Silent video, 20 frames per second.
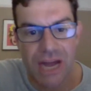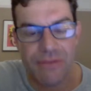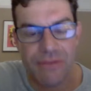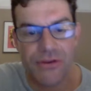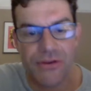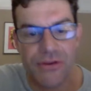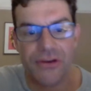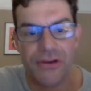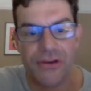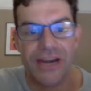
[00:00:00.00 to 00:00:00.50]
If
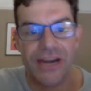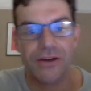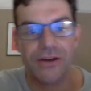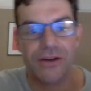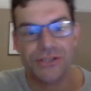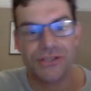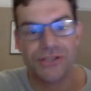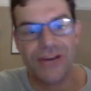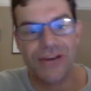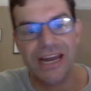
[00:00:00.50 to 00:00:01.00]
you're in
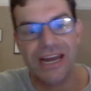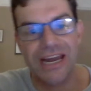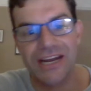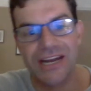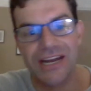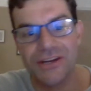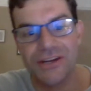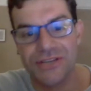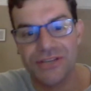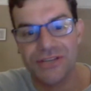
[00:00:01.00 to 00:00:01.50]
Australia,
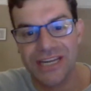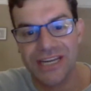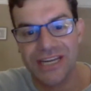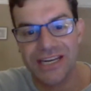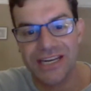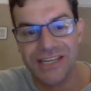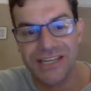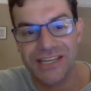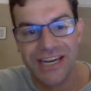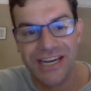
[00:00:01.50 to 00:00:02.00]
New
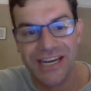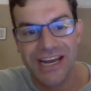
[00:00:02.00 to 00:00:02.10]
Zealand,